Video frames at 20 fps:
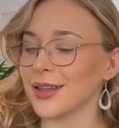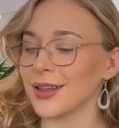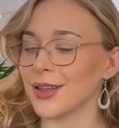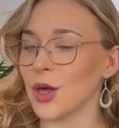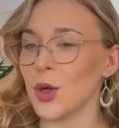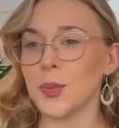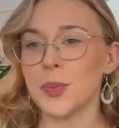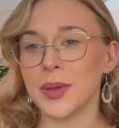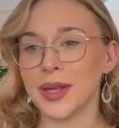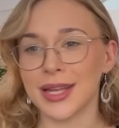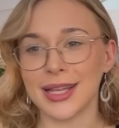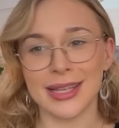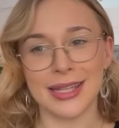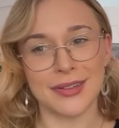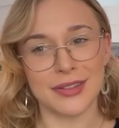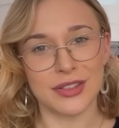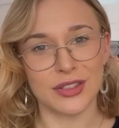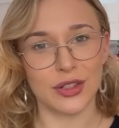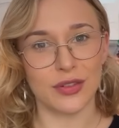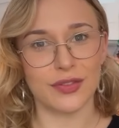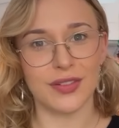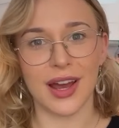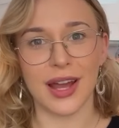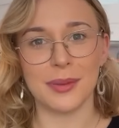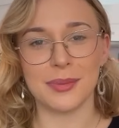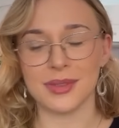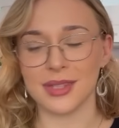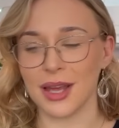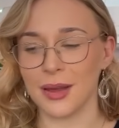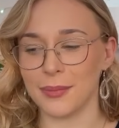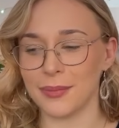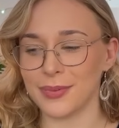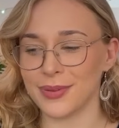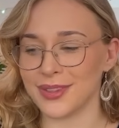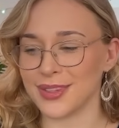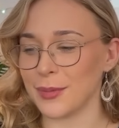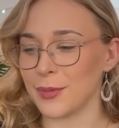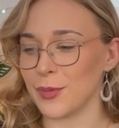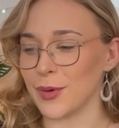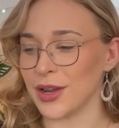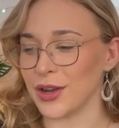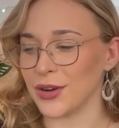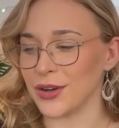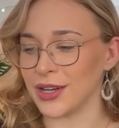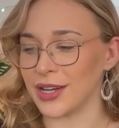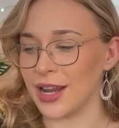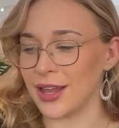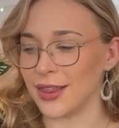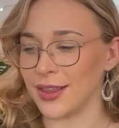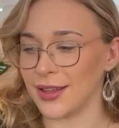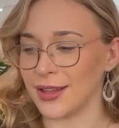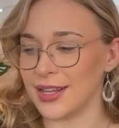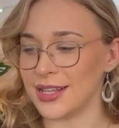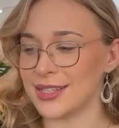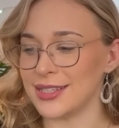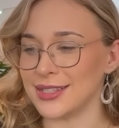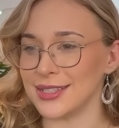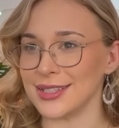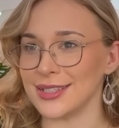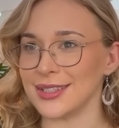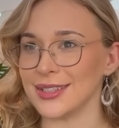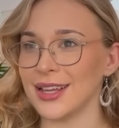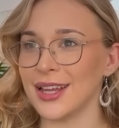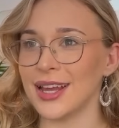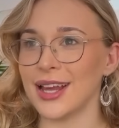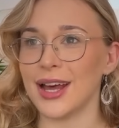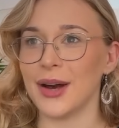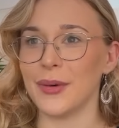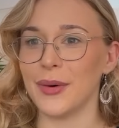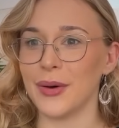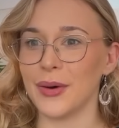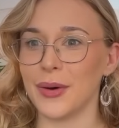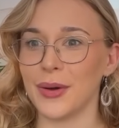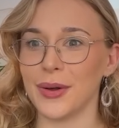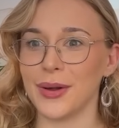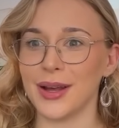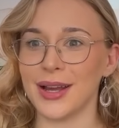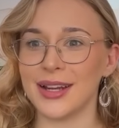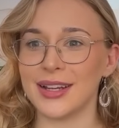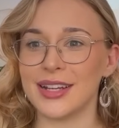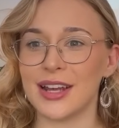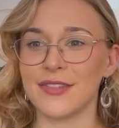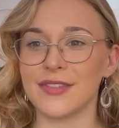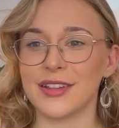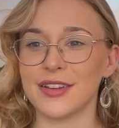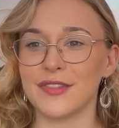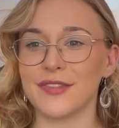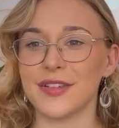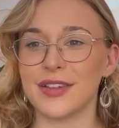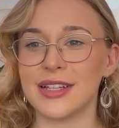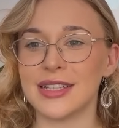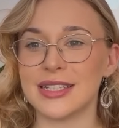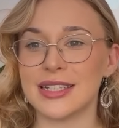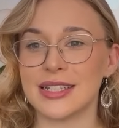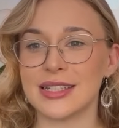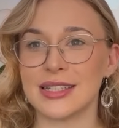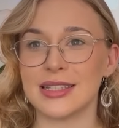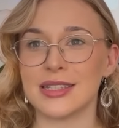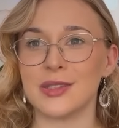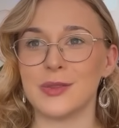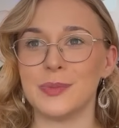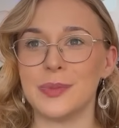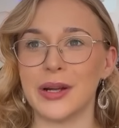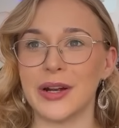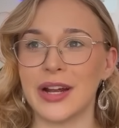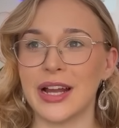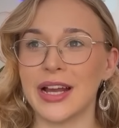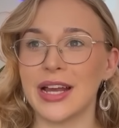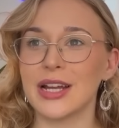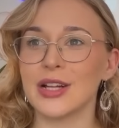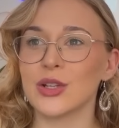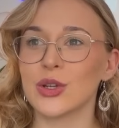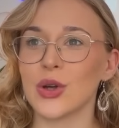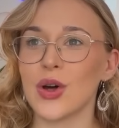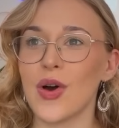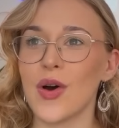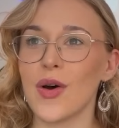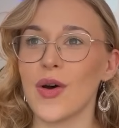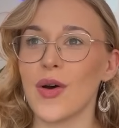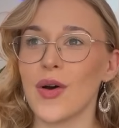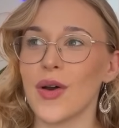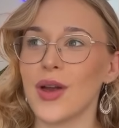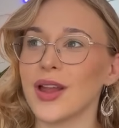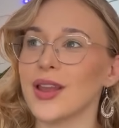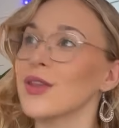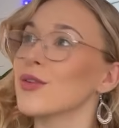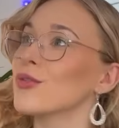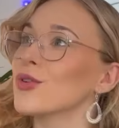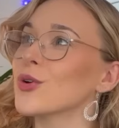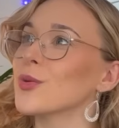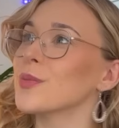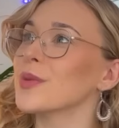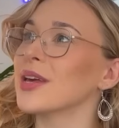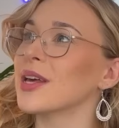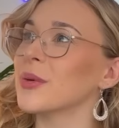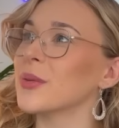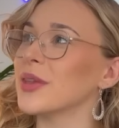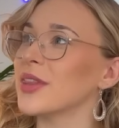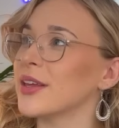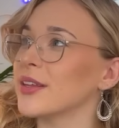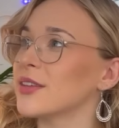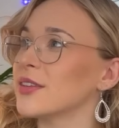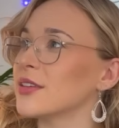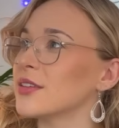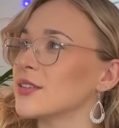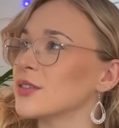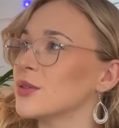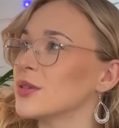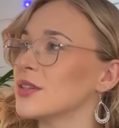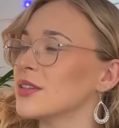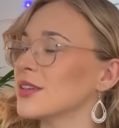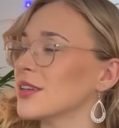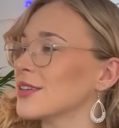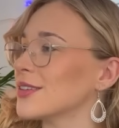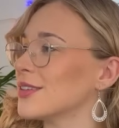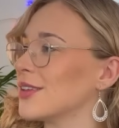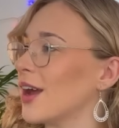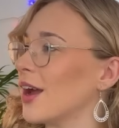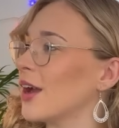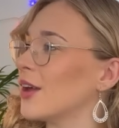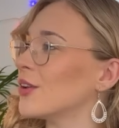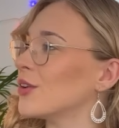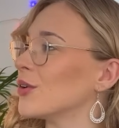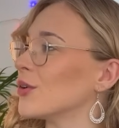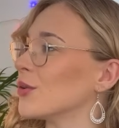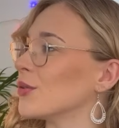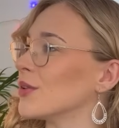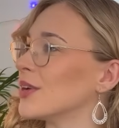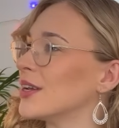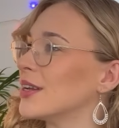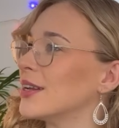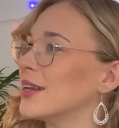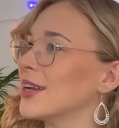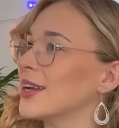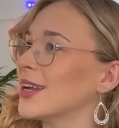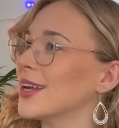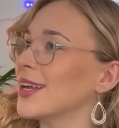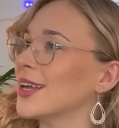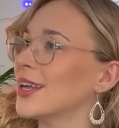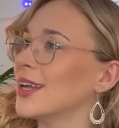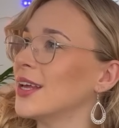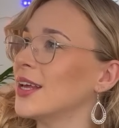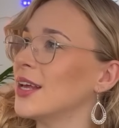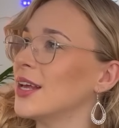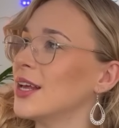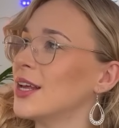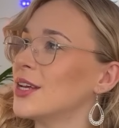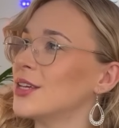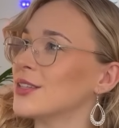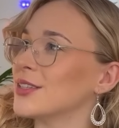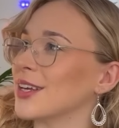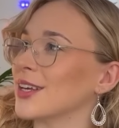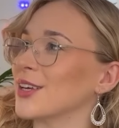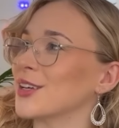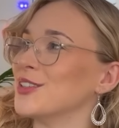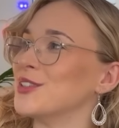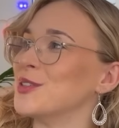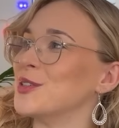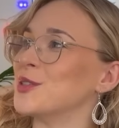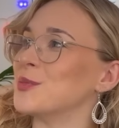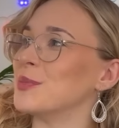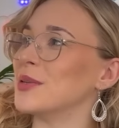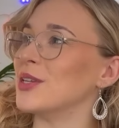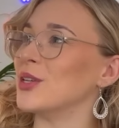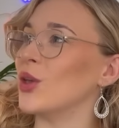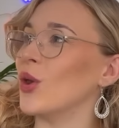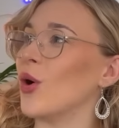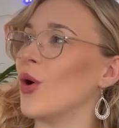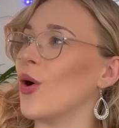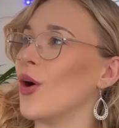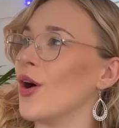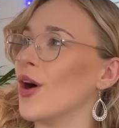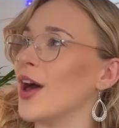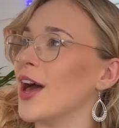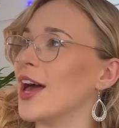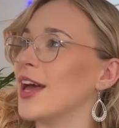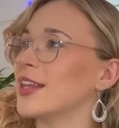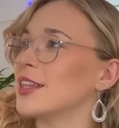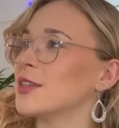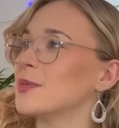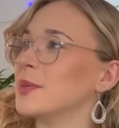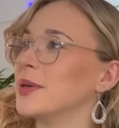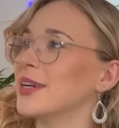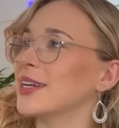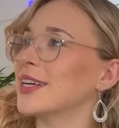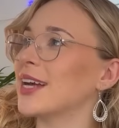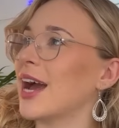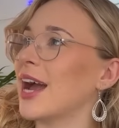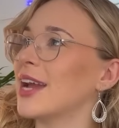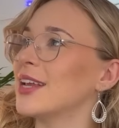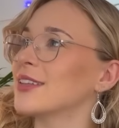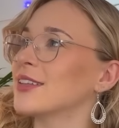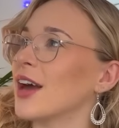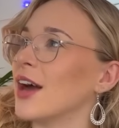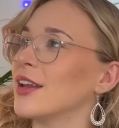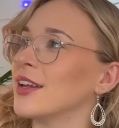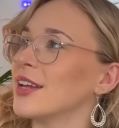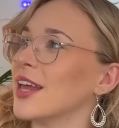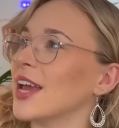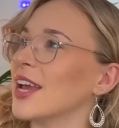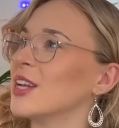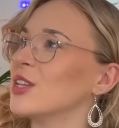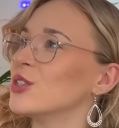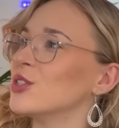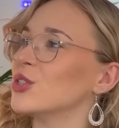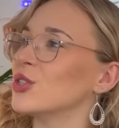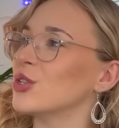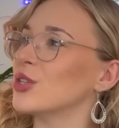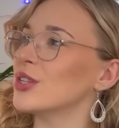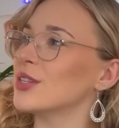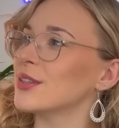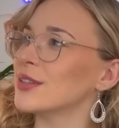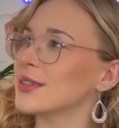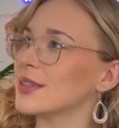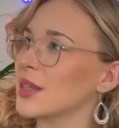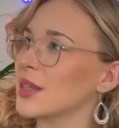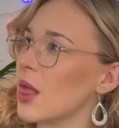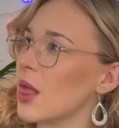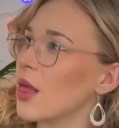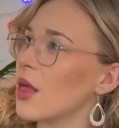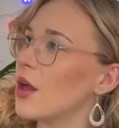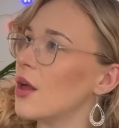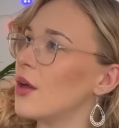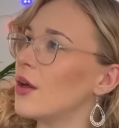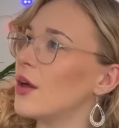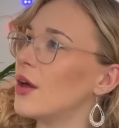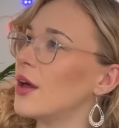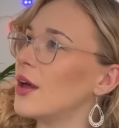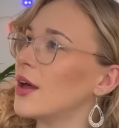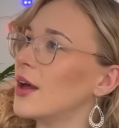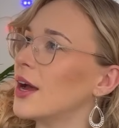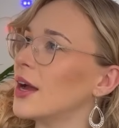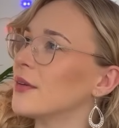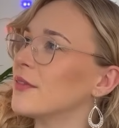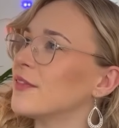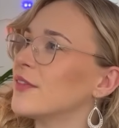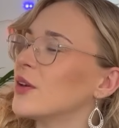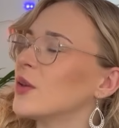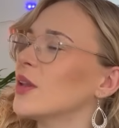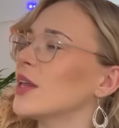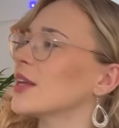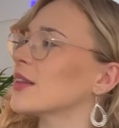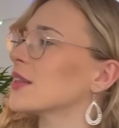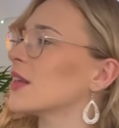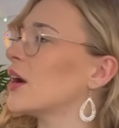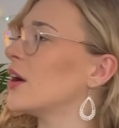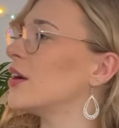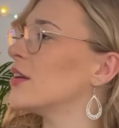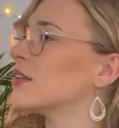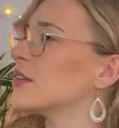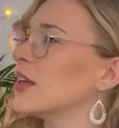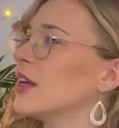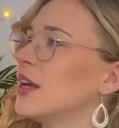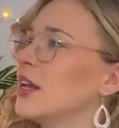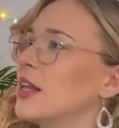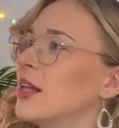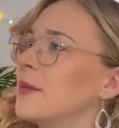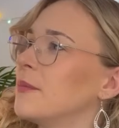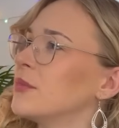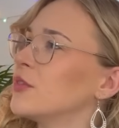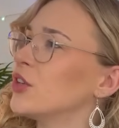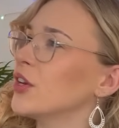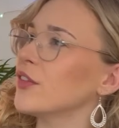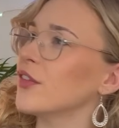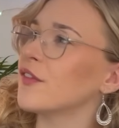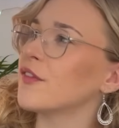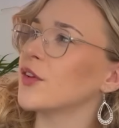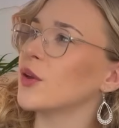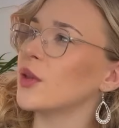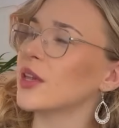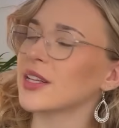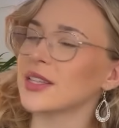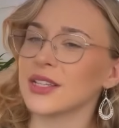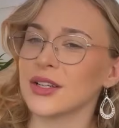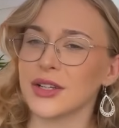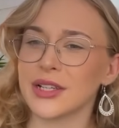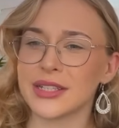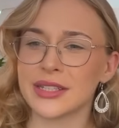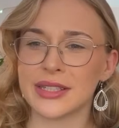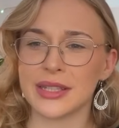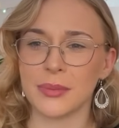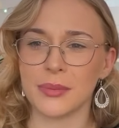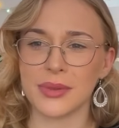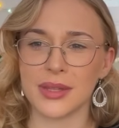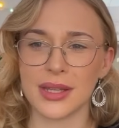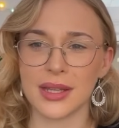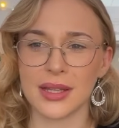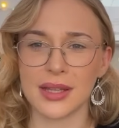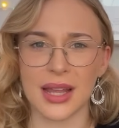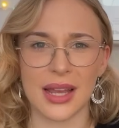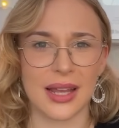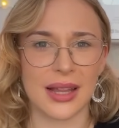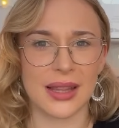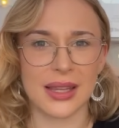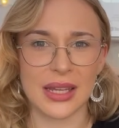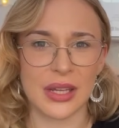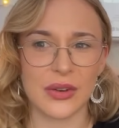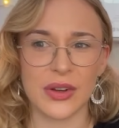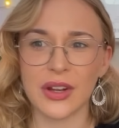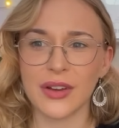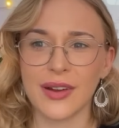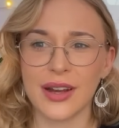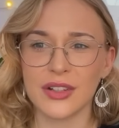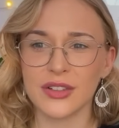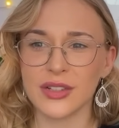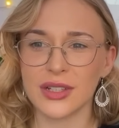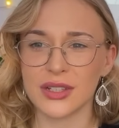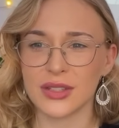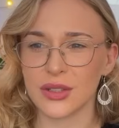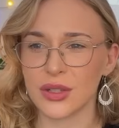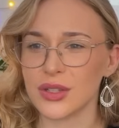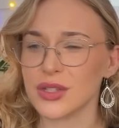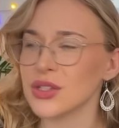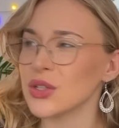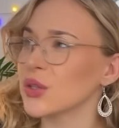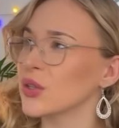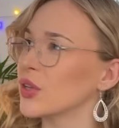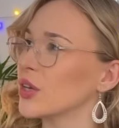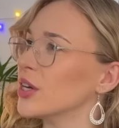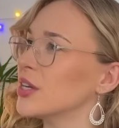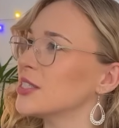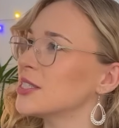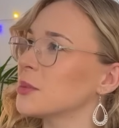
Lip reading: Hoping it lifts your vibes up some way or another. Let's see. Oh, I definitely feel it. There's a spirit in your in the room here with us as soon as I started your reading. So that could just be your spirit guides, guardian angels. Ugh. I feel like there is... Do you ever feel like there is something like lingering around you that's not so good?